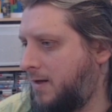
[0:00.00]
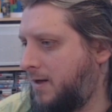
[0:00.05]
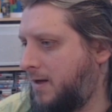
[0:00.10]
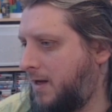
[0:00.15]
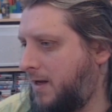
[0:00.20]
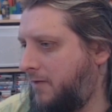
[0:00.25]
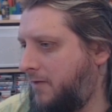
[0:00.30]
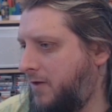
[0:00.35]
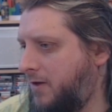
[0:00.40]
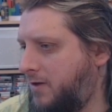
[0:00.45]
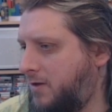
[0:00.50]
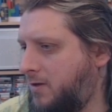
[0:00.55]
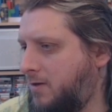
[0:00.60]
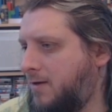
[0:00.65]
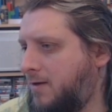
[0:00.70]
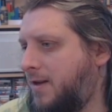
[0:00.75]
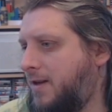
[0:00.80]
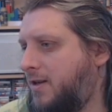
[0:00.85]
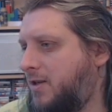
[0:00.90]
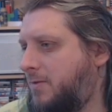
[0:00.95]
if you do
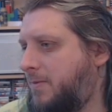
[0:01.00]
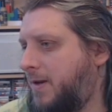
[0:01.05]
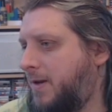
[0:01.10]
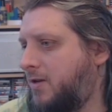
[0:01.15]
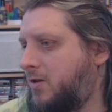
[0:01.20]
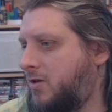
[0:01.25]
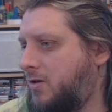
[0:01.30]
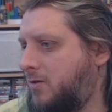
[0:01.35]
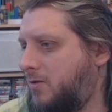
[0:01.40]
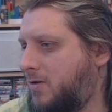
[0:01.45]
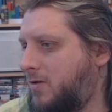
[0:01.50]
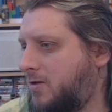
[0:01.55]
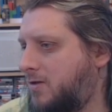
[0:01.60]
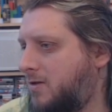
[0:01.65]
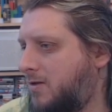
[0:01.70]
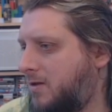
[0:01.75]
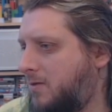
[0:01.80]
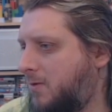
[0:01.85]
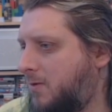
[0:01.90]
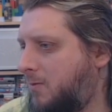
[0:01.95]
like your space shooters
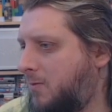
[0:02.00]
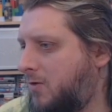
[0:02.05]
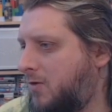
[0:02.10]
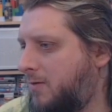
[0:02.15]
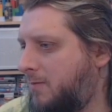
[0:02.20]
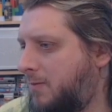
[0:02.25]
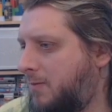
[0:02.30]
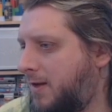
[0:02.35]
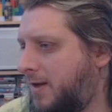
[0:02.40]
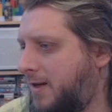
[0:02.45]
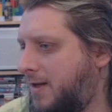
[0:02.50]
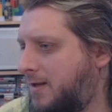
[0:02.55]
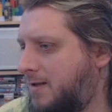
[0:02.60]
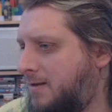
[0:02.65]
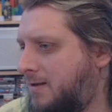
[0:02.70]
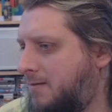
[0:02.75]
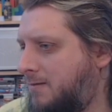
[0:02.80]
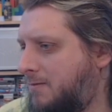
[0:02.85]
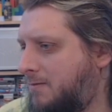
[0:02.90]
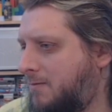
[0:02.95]
and you want one that
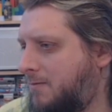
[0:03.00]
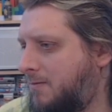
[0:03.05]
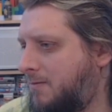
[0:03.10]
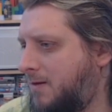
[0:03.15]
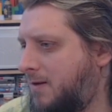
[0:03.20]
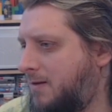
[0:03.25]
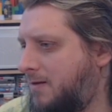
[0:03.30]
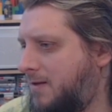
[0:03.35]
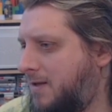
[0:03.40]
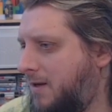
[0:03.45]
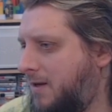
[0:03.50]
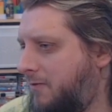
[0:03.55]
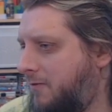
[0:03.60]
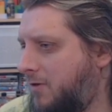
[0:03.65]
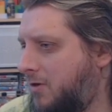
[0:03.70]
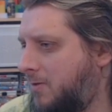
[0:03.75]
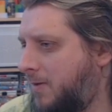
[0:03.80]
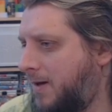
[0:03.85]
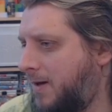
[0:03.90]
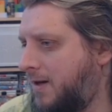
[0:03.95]
plays
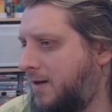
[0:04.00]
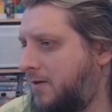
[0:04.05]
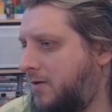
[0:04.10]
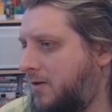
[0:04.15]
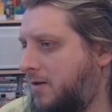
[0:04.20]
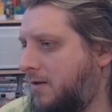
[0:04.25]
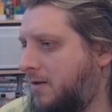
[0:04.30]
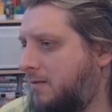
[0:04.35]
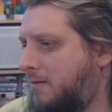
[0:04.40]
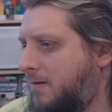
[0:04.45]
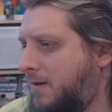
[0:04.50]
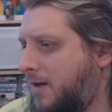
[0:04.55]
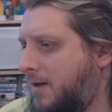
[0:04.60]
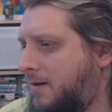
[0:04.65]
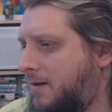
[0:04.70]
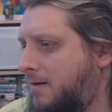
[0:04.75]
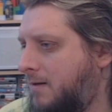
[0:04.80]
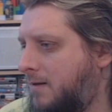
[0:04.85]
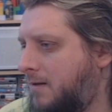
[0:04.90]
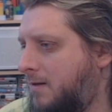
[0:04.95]
different to any other,
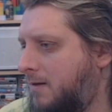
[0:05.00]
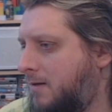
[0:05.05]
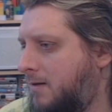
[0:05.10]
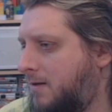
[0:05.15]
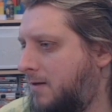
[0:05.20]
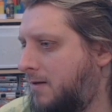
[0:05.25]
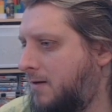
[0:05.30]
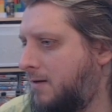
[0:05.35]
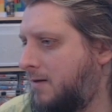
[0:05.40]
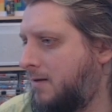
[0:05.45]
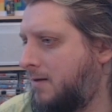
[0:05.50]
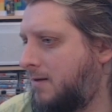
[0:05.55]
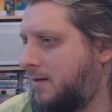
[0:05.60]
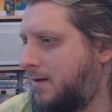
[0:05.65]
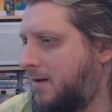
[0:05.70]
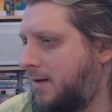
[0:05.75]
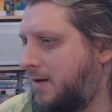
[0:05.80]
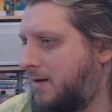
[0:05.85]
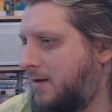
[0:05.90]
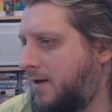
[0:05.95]
then
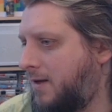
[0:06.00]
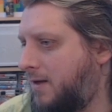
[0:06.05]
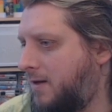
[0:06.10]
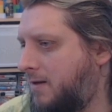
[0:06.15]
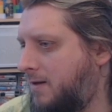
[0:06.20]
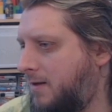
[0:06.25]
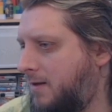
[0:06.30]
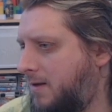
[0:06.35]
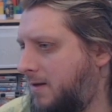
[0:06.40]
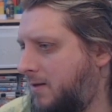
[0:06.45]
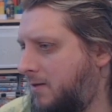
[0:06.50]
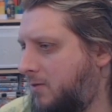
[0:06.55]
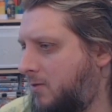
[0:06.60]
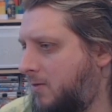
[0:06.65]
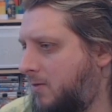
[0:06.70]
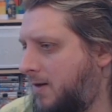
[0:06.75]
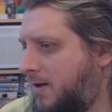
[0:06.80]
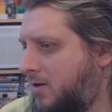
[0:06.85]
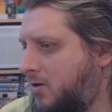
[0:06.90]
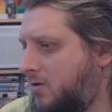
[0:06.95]
I think you'll
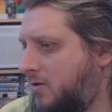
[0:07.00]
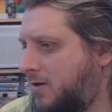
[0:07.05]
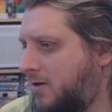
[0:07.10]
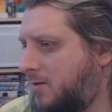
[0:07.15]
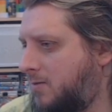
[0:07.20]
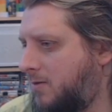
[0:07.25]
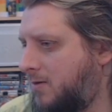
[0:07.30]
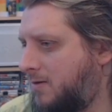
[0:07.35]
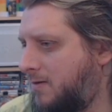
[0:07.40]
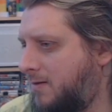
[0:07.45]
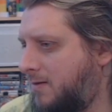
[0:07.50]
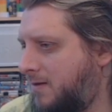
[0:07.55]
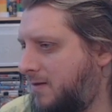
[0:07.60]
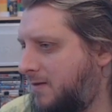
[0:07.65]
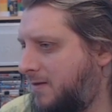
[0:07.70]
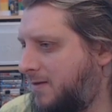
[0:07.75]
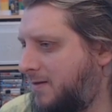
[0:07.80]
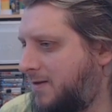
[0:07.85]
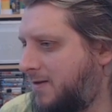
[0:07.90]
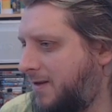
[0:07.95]
quite enjoy this one.
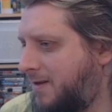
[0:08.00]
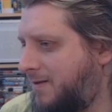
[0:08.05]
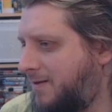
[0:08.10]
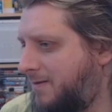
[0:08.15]
And see,